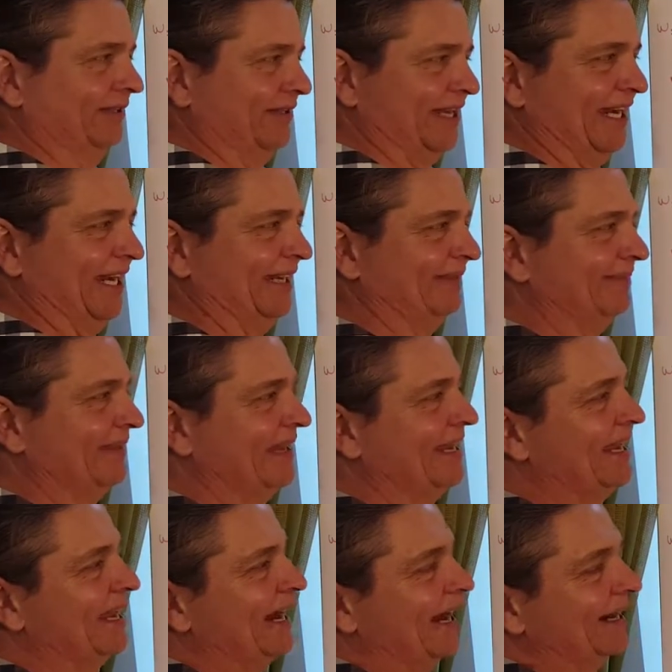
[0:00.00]
Okay,
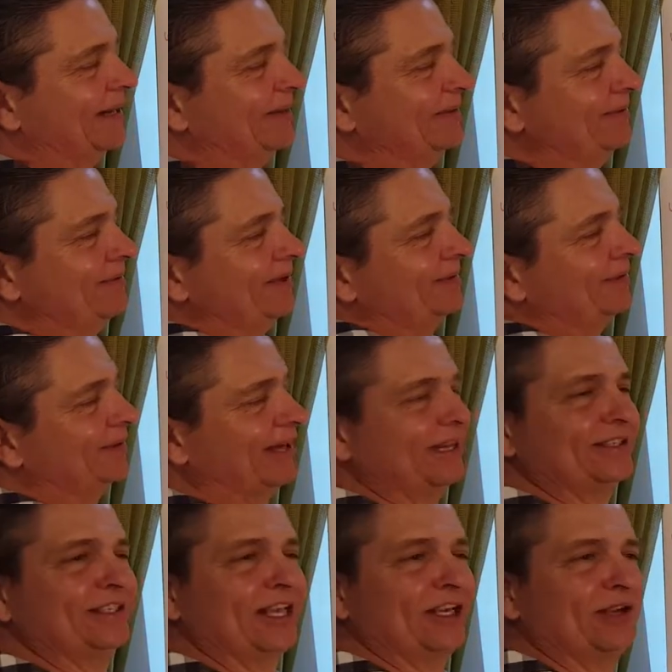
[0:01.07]
I can remember when I
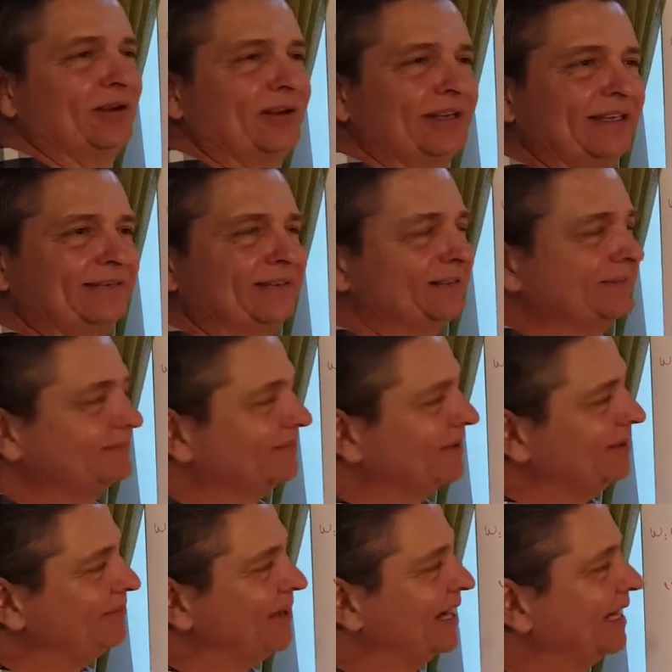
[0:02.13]
was at Unilever
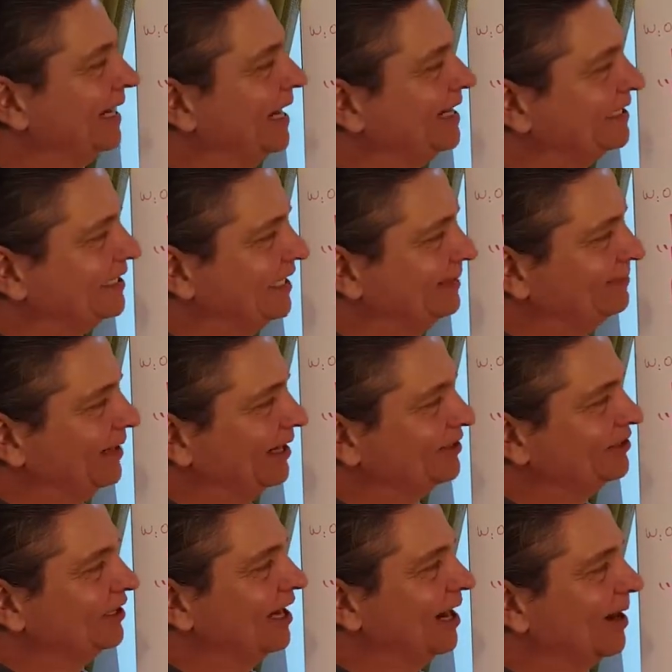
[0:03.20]
making 18
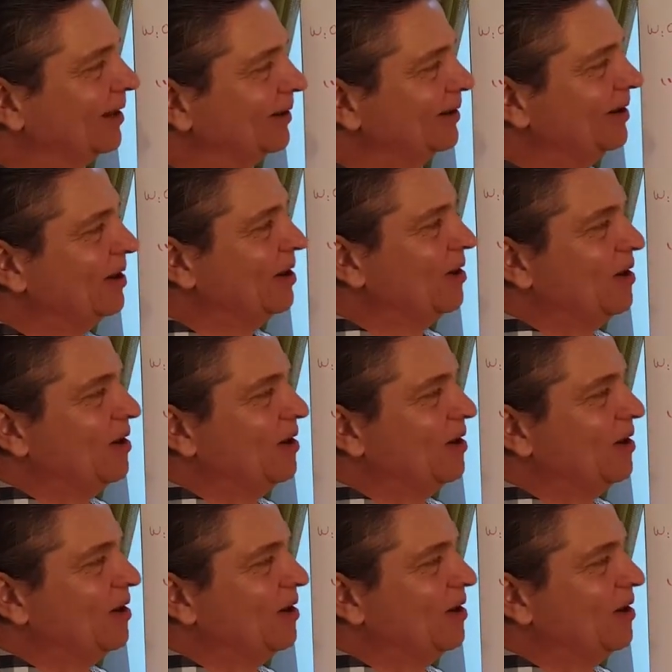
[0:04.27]
bucks an hour,